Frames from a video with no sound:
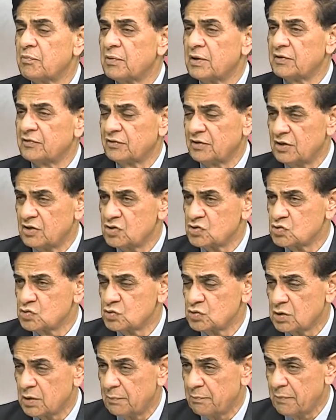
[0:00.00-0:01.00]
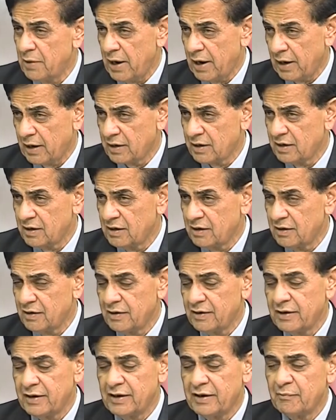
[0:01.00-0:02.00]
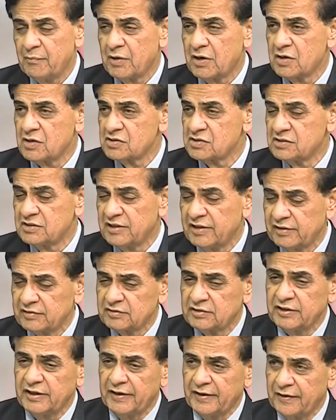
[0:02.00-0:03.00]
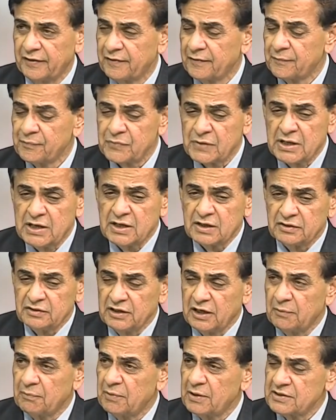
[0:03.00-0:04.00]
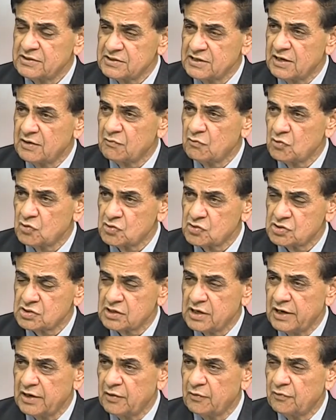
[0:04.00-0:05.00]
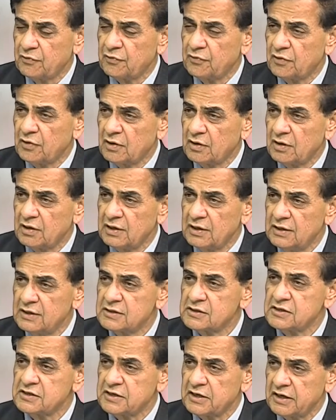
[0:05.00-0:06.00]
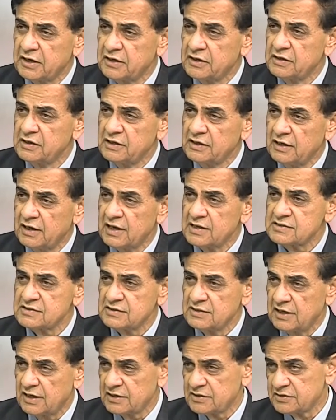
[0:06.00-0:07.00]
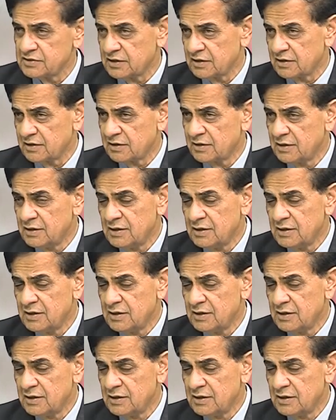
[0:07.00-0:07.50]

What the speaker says: president to come back, because they think their president was kind of ill-treated in last election.